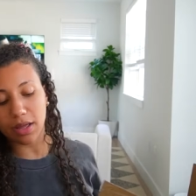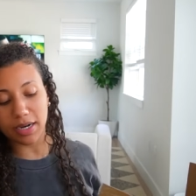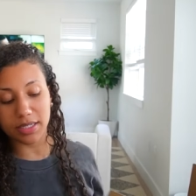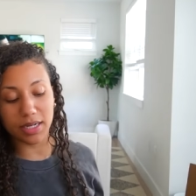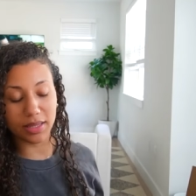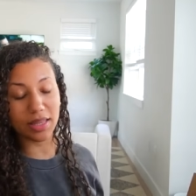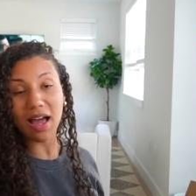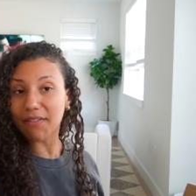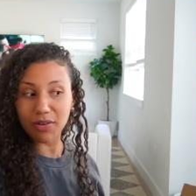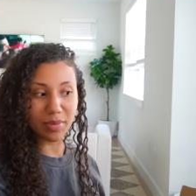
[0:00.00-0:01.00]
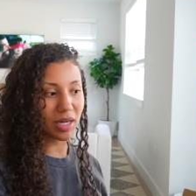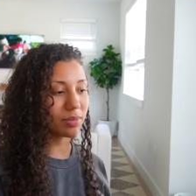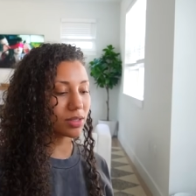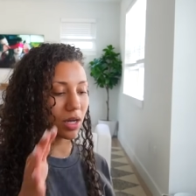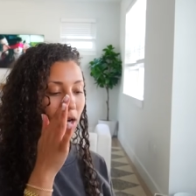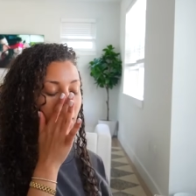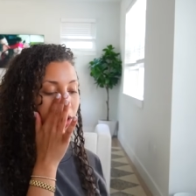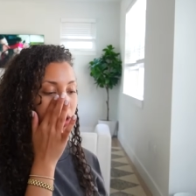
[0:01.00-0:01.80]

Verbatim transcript: I did get that from Amazon.